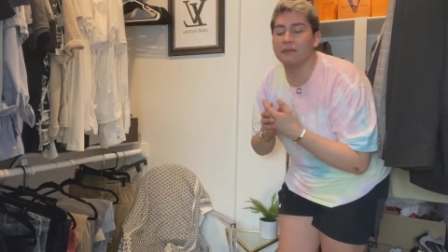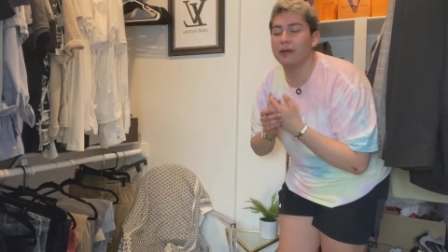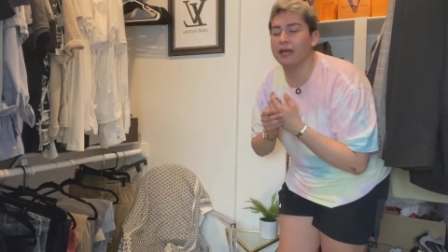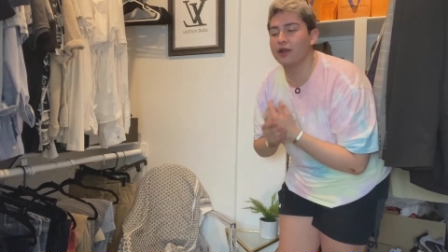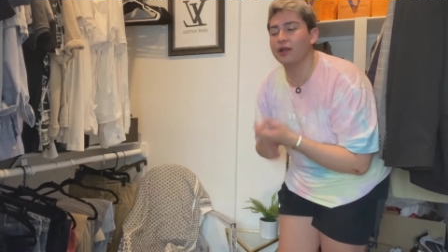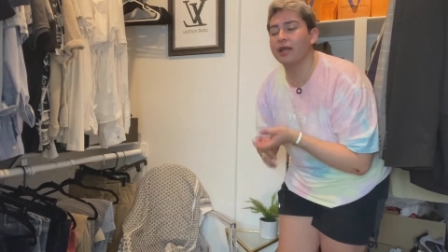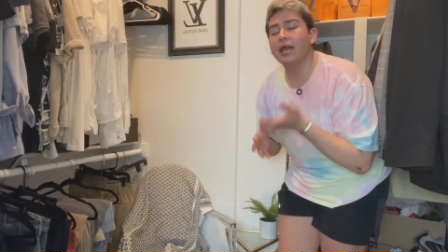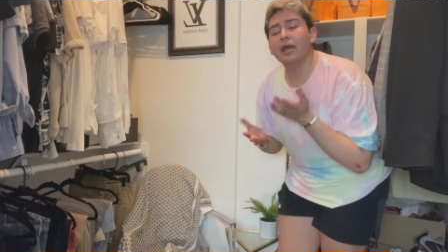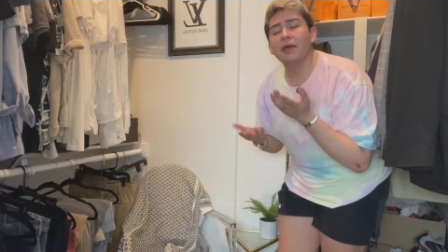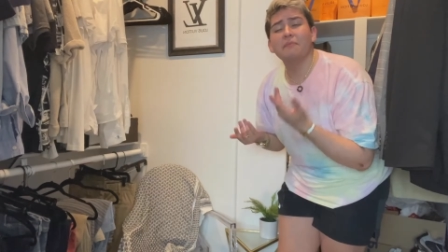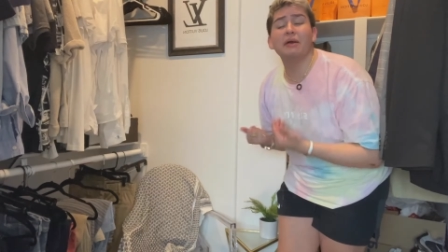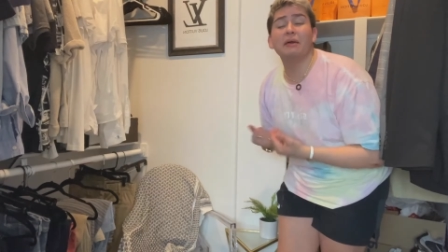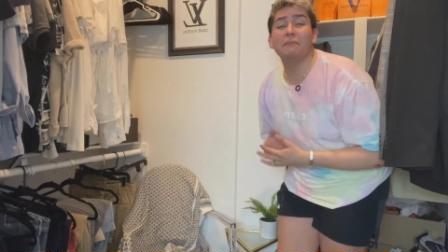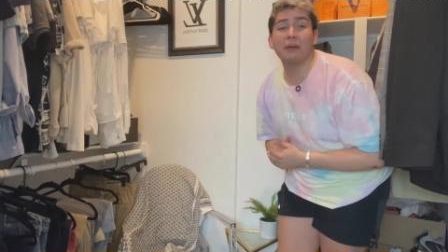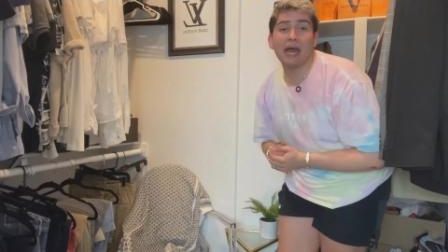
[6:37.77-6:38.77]
admire
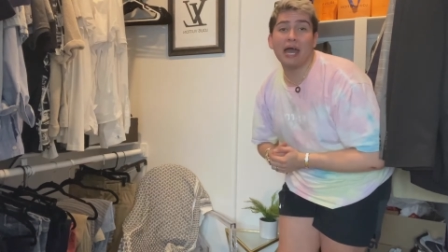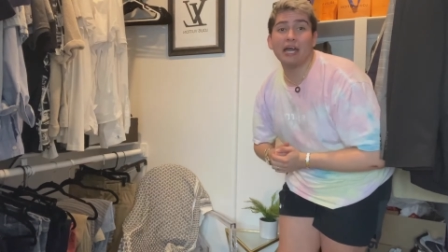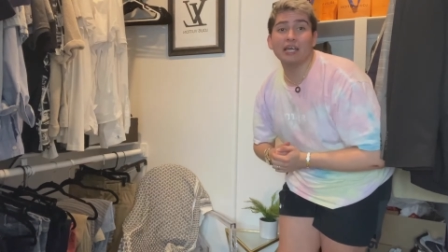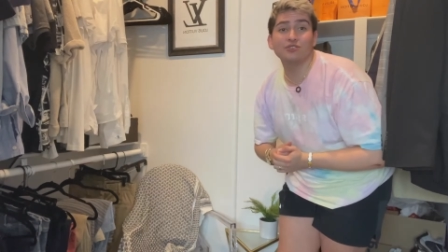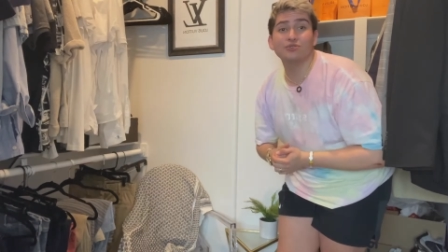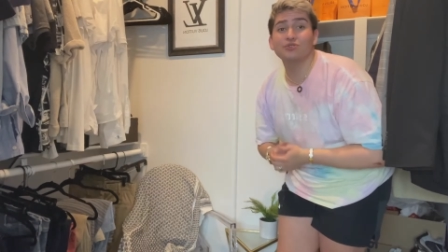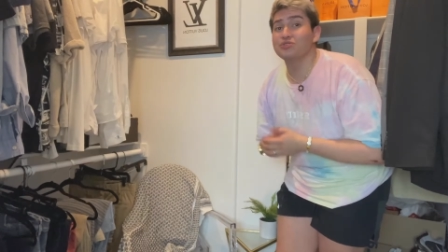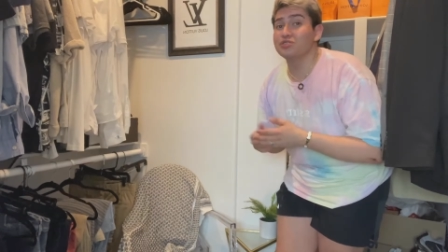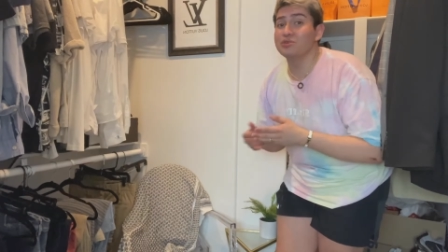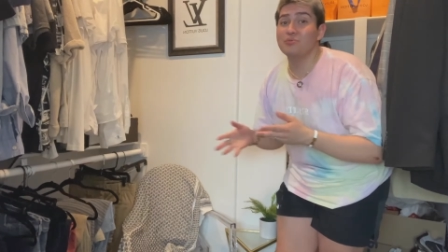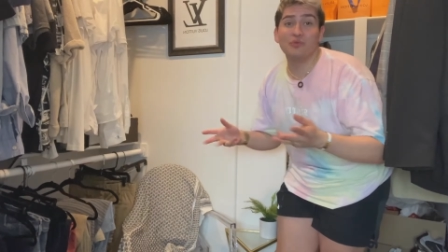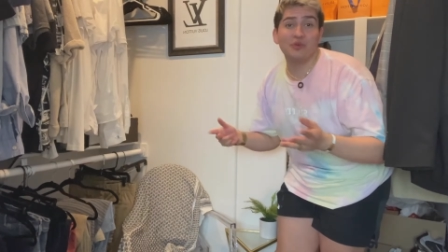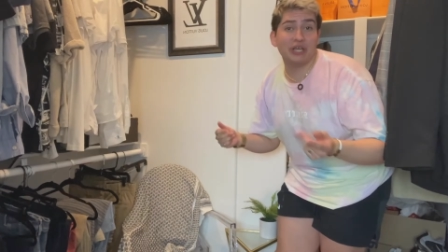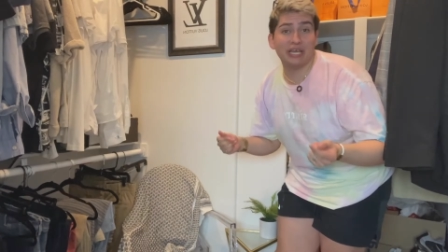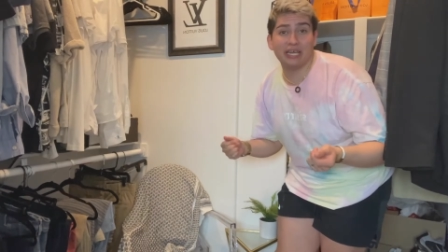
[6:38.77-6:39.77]
my bags or do
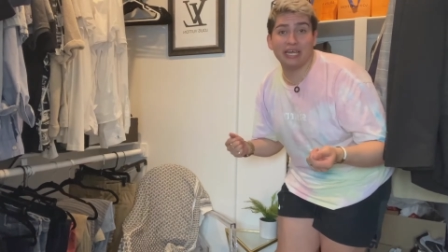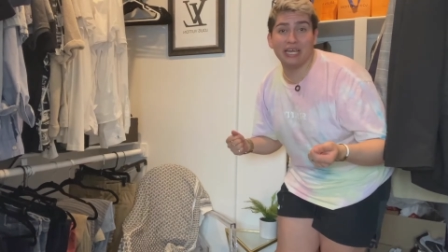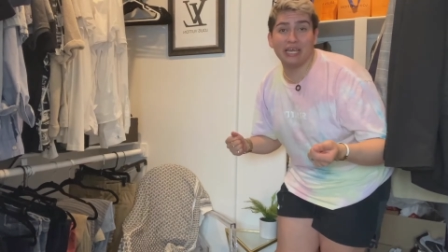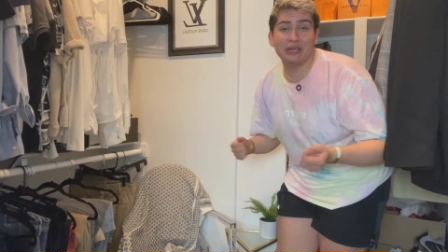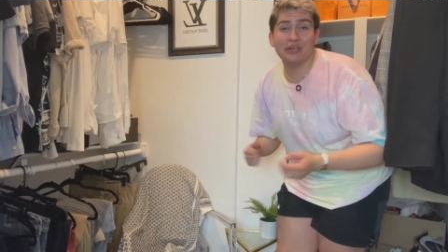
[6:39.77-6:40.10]
some reading.